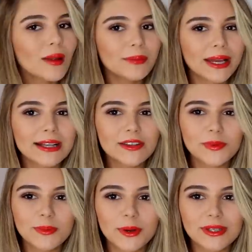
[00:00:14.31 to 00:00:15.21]
because
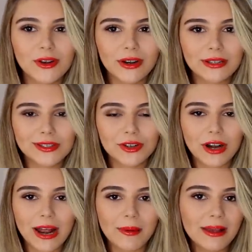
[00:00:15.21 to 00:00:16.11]
I've been posting on
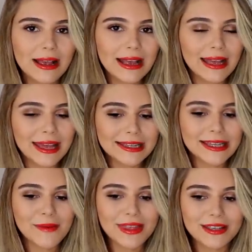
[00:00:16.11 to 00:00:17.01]
Instagram in
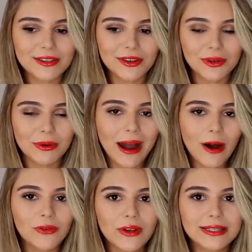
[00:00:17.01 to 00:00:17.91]
some of these newer
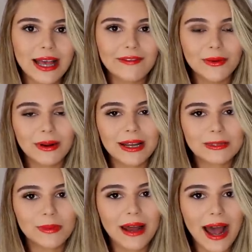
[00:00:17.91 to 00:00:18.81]
outfits, everyone
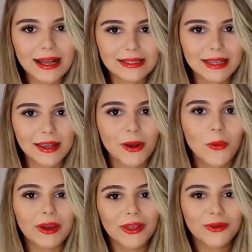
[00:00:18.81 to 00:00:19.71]
has been asking
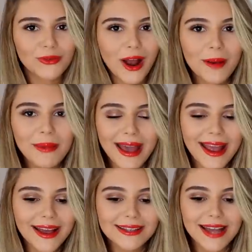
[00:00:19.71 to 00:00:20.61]
where they're from,
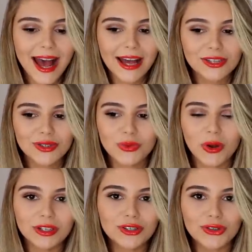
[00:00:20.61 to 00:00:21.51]
and I just
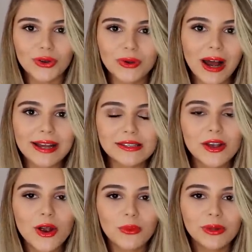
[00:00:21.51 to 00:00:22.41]
wanted to show you guys
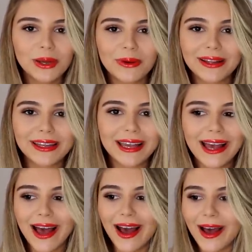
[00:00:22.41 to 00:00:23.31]
really
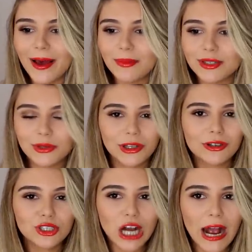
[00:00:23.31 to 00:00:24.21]
quickly, um, do a
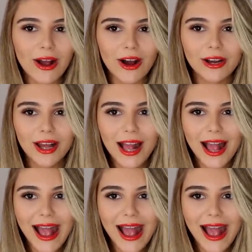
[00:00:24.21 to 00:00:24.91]
little try-on.